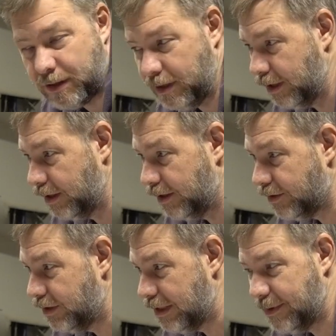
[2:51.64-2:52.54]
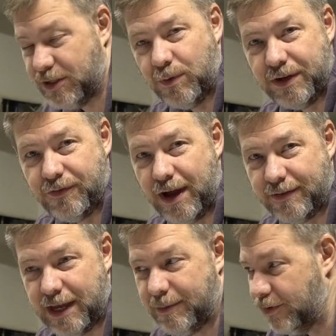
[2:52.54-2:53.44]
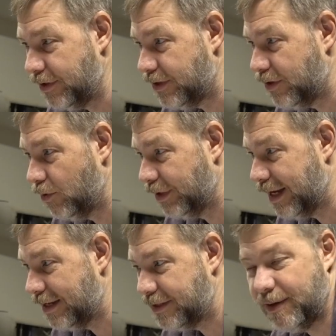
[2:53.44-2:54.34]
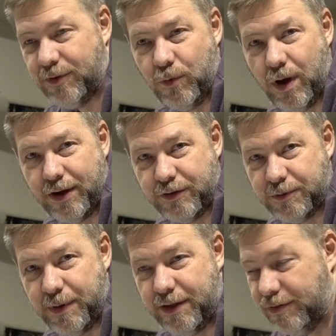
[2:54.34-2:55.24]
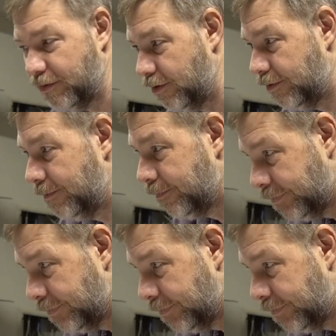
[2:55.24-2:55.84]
DB25 cable that only has some of the wires pinned through.